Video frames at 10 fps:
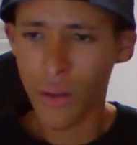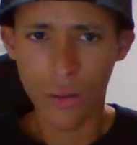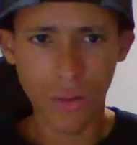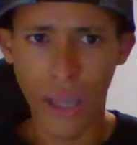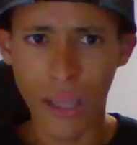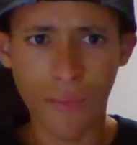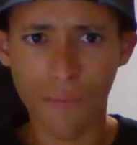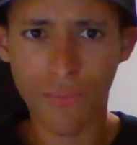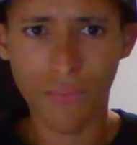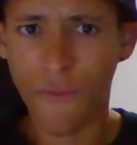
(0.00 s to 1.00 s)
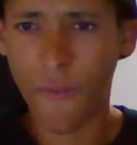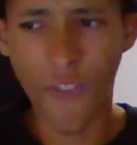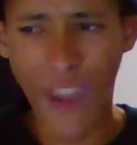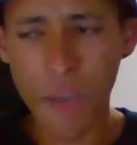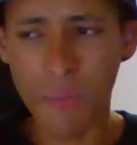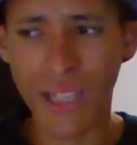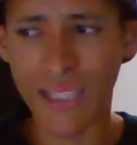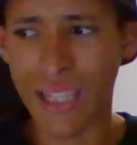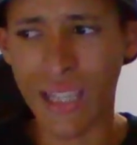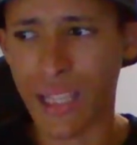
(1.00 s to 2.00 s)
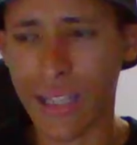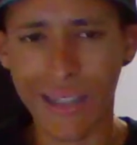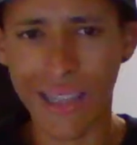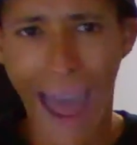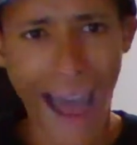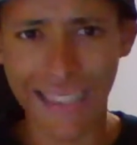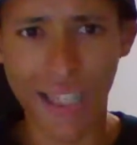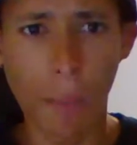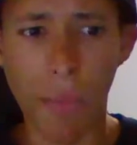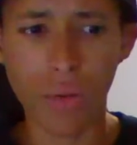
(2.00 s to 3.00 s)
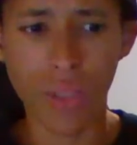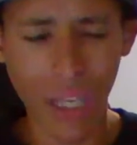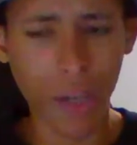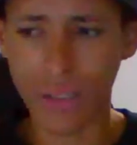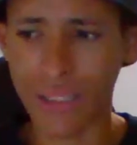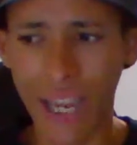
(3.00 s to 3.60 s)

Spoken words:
like famous in the last couple of years.